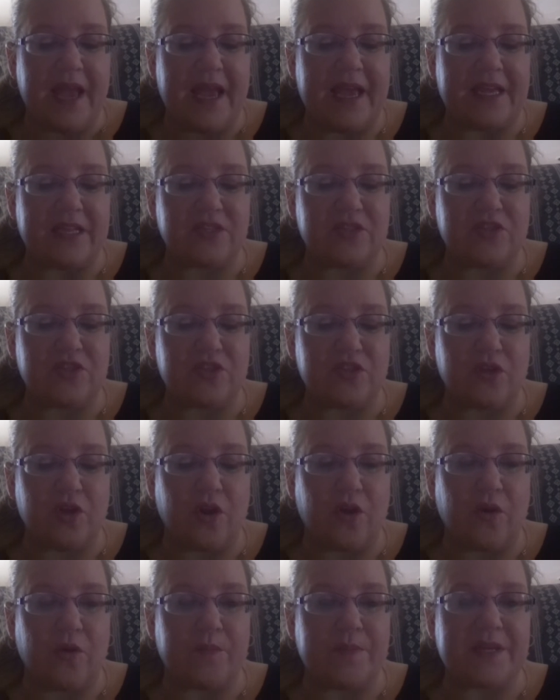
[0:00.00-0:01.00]
And
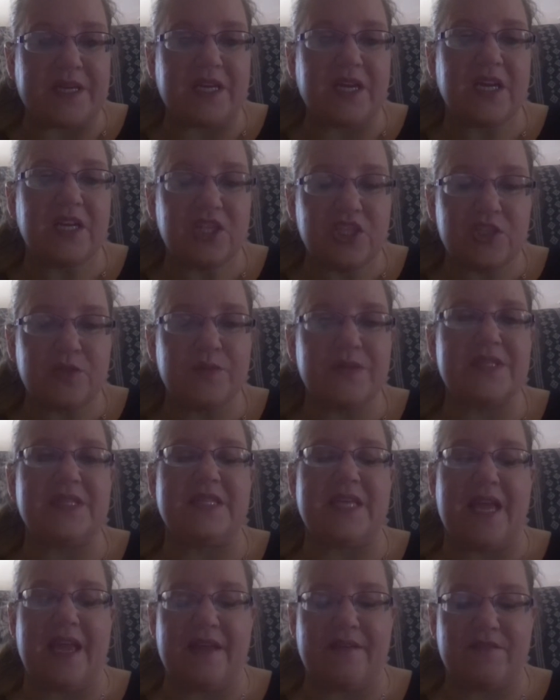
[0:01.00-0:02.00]
so because she was
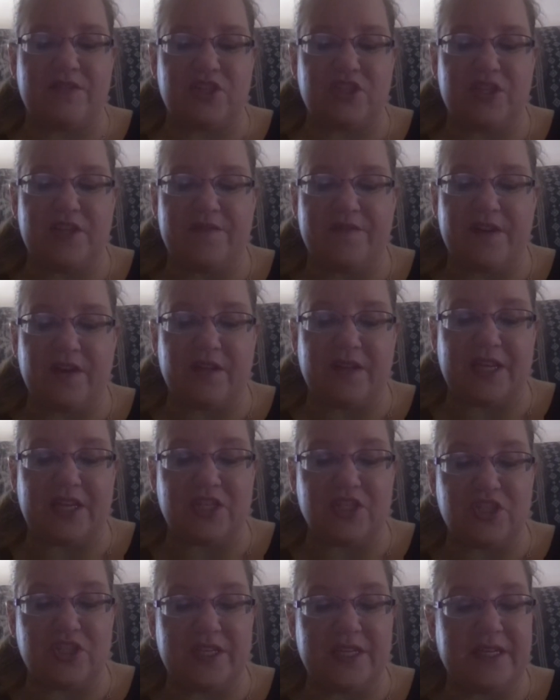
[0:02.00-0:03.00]
saved, she felt
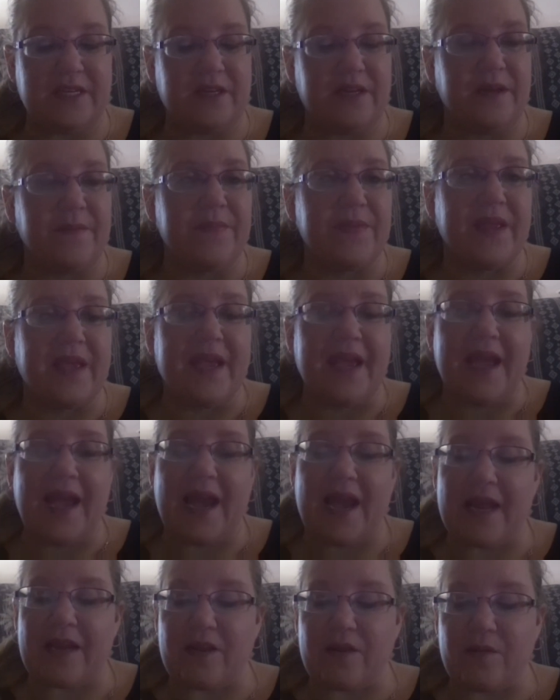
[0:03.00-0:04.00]
like she
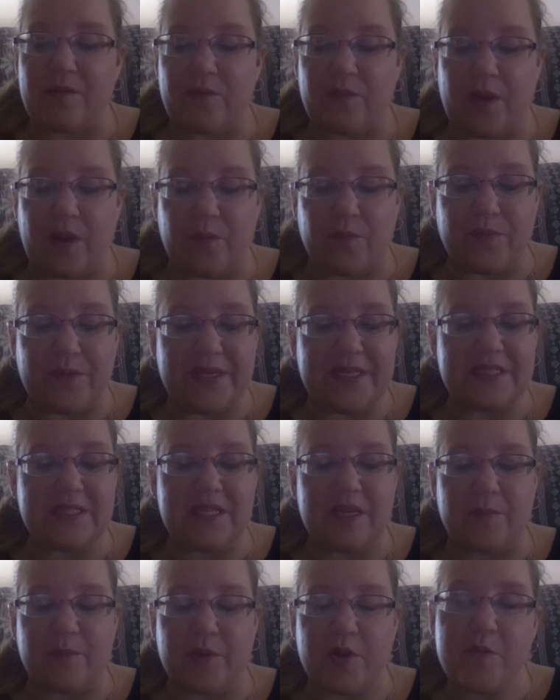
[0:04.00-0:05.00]
had a
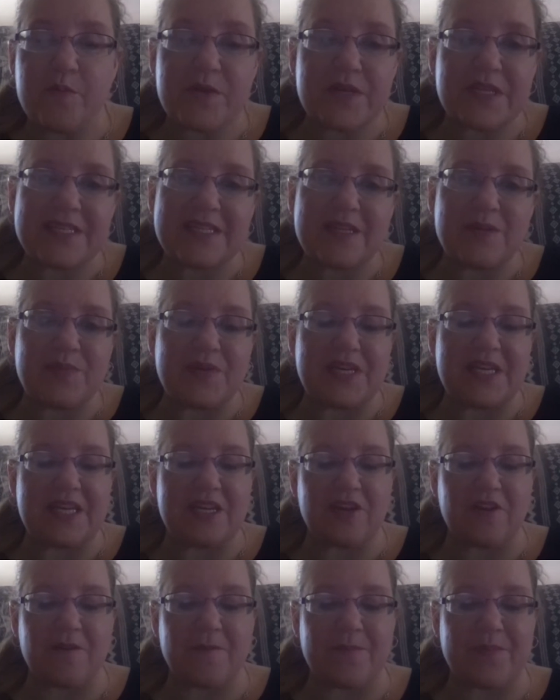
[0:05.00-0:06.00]
reason, a purpose to be
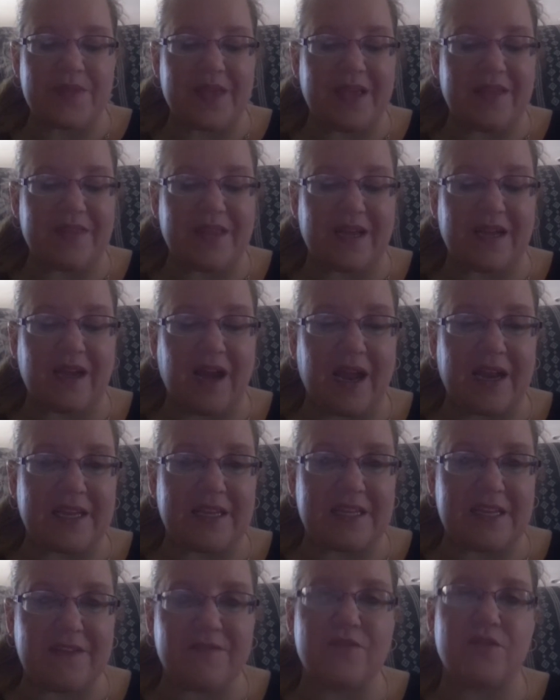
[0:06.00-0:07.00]
here, and that God
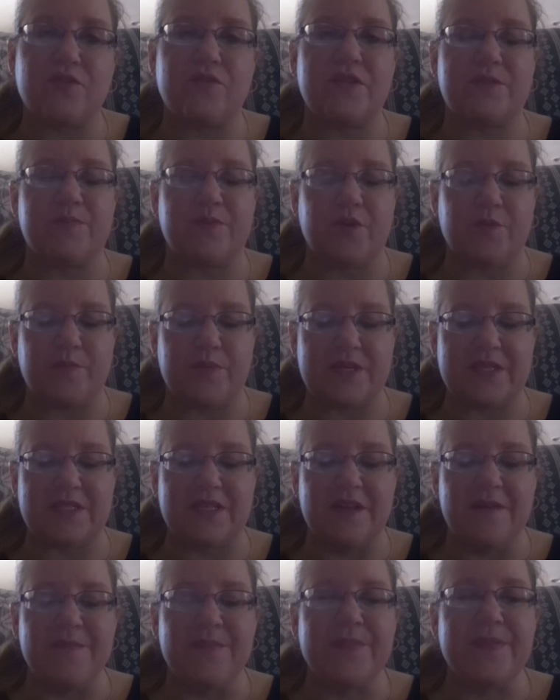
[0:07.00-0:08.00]
had given her this
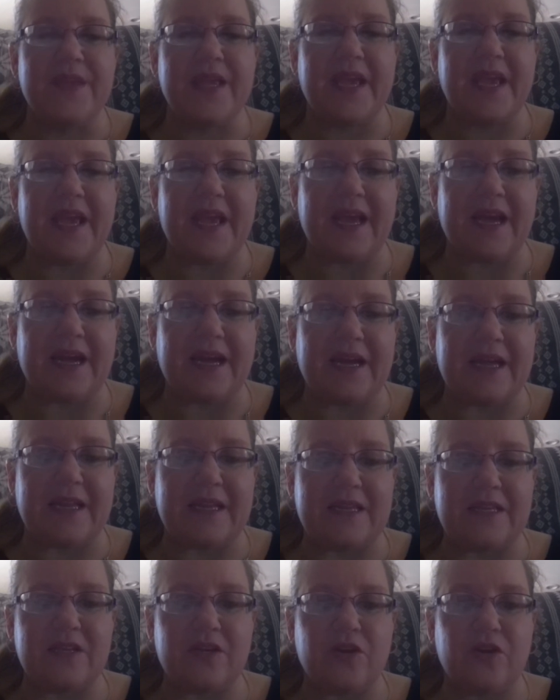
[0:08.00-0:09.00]
purpose.
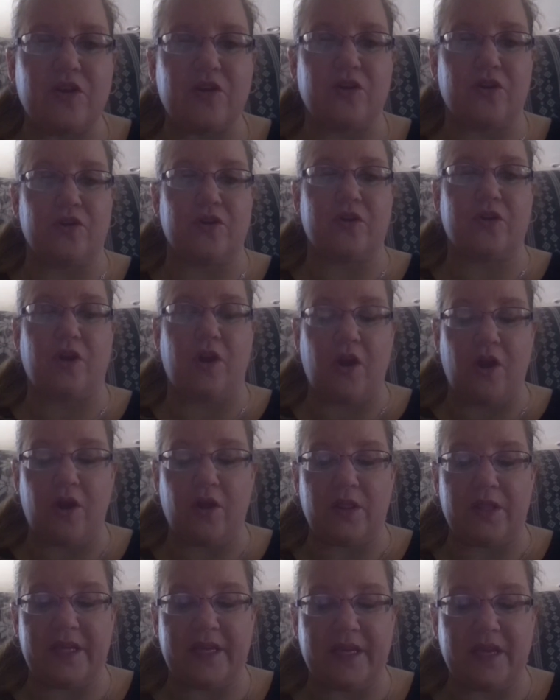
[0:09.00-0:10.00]
And her
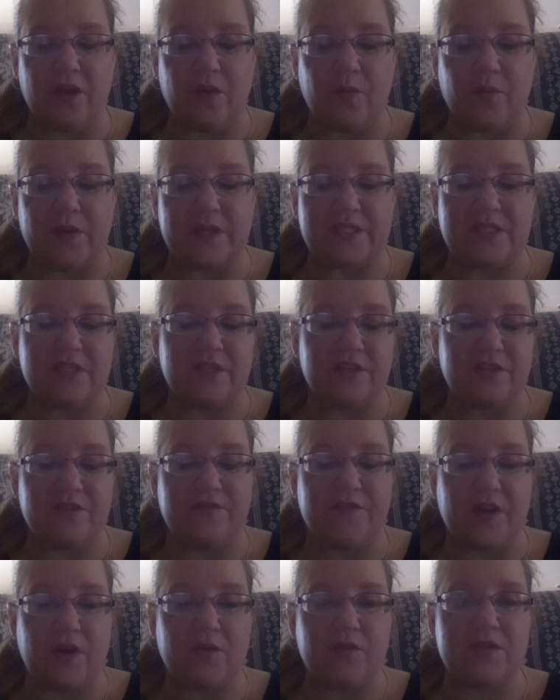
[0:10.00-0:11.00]
calling was to
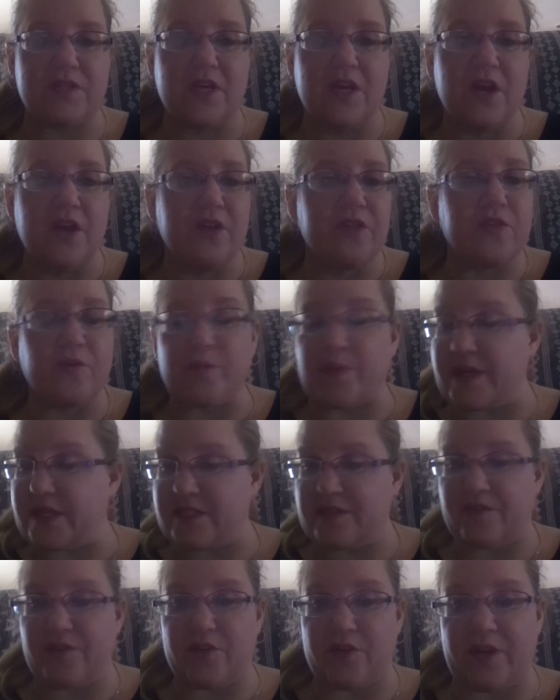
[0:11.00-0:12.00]
devote the
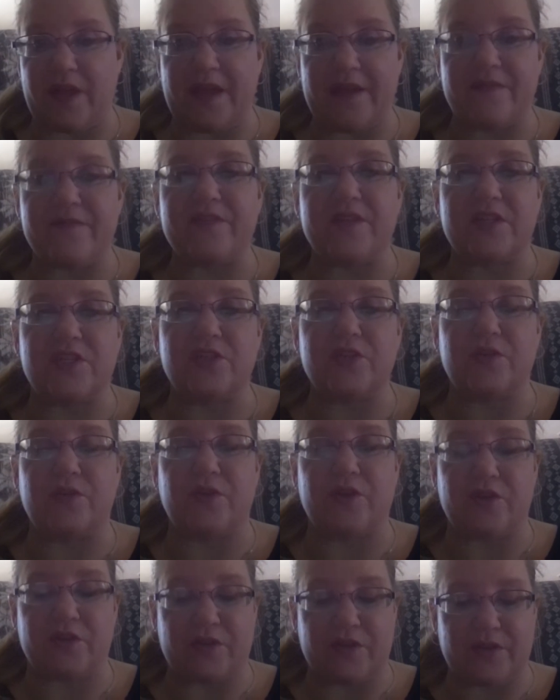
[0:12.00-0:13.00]
rest of her life to
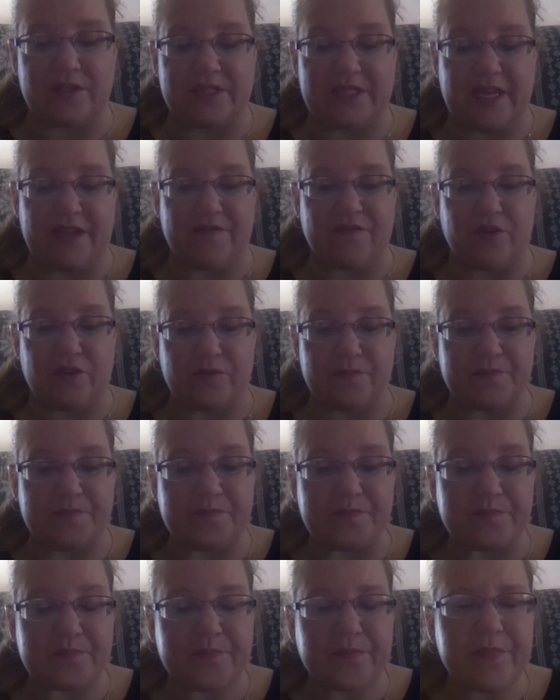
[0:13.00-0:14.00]
her Savior.
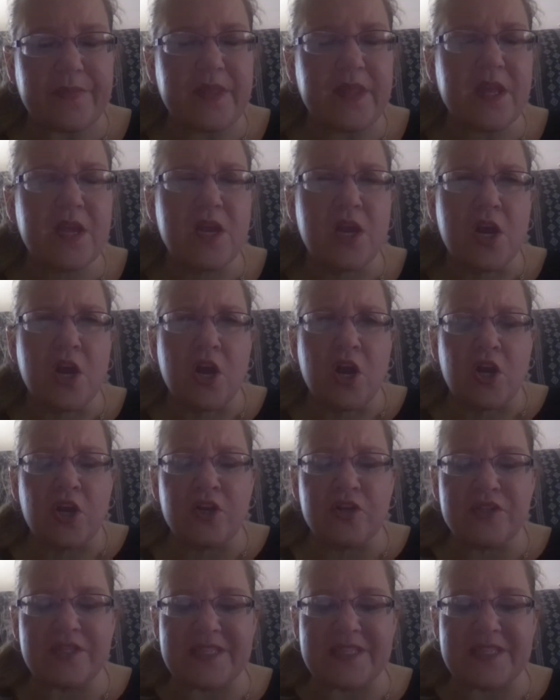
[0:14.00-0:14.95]
Her